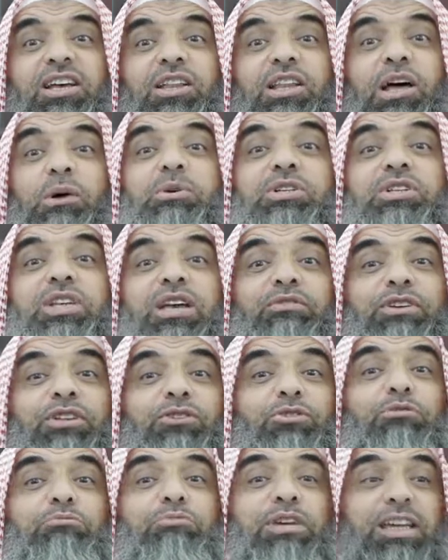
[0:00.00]
that was
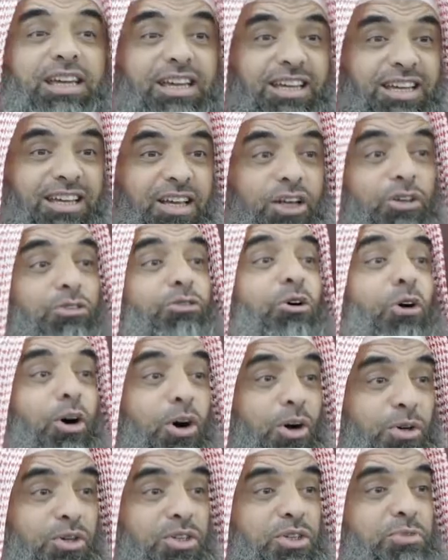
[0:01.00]
given to me to
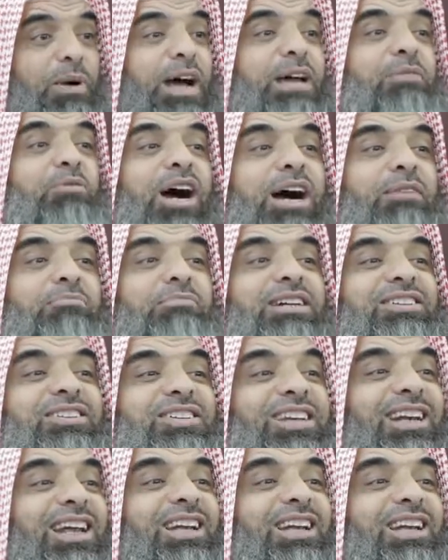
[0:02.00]
host by Muhammad,